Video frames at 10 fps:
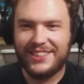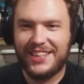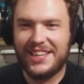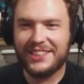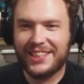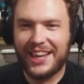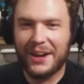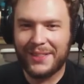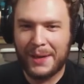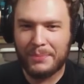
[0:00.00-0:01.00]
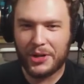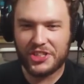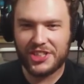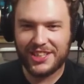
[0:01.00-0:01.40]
D, get out of that bush.